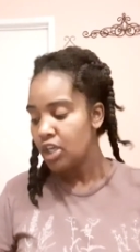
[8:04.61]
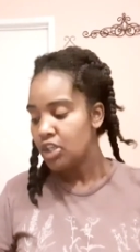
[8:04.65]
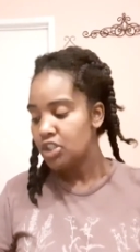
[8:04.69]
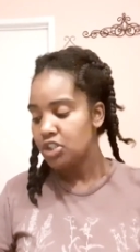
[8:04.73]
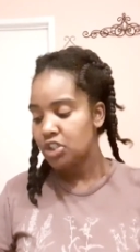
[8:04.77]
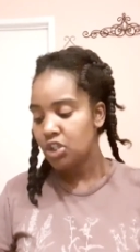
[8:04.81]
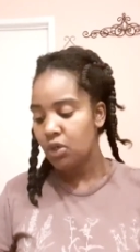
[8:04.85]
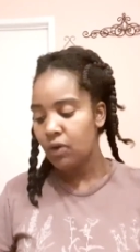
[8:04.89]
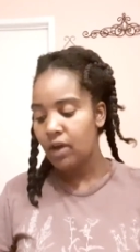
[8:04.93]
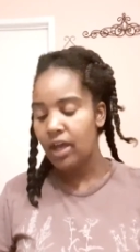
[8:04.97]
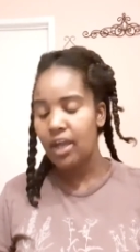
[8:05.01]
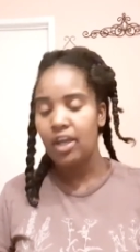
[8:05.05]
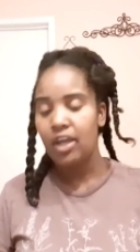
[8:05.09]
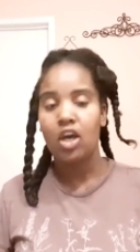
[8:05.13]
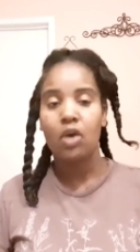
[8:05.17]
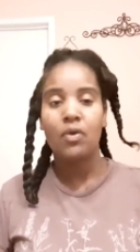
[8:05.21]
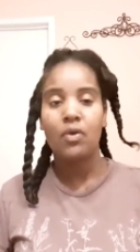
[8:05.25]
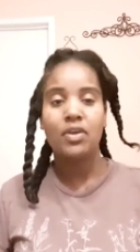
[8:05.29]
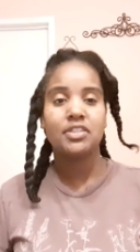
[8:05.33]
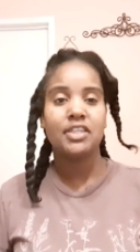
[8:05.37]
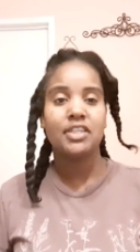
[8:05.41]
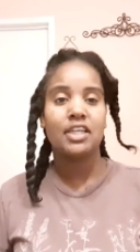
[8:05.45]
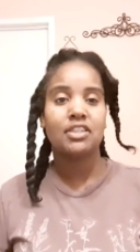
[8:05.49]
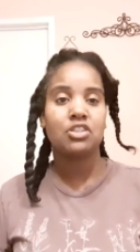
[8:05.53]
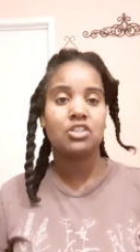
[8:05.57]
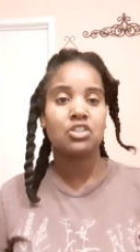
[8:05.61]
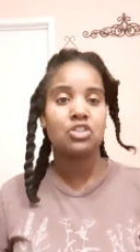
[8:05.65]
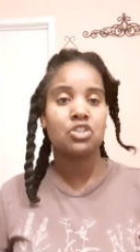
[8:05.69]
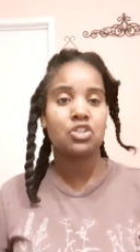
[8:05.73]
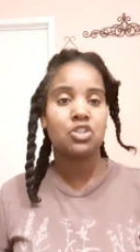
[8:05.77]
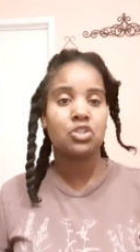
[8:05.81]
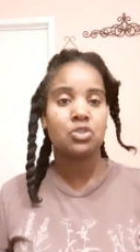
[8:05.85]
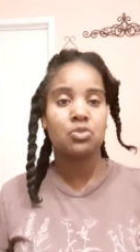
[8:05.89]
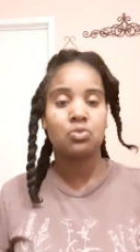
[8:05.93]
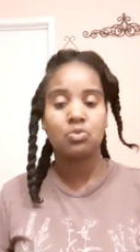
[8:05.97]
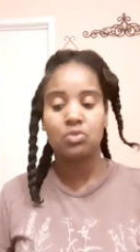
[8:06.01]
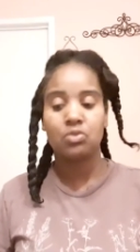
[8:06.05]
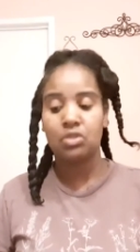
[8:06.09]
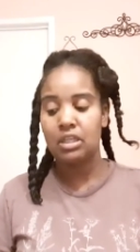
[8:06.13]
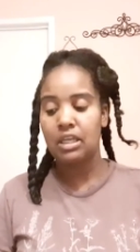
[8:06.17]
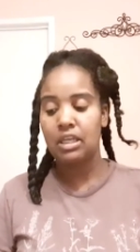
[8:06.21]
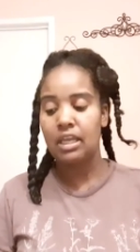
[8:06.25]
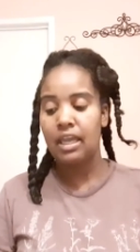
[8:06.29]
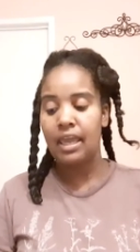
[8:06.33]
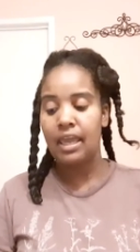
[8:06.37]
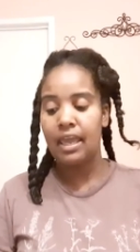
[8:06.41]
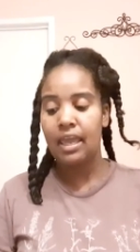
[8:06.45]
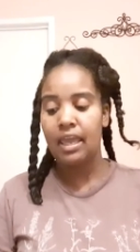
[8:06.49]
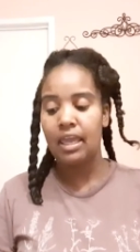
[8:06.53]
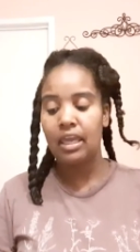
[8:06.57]
so I always like to do the
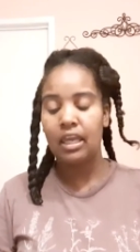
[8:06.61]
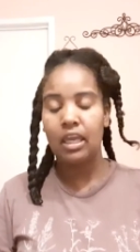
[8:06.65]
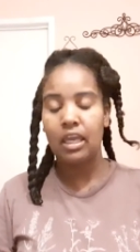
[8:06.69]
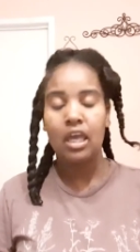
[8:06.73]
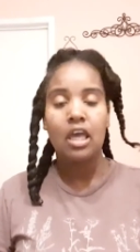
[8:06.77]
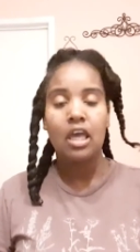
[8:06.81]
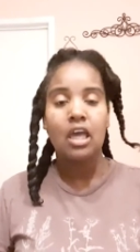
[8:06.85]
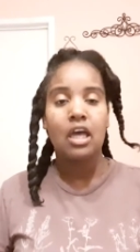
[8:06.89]
egg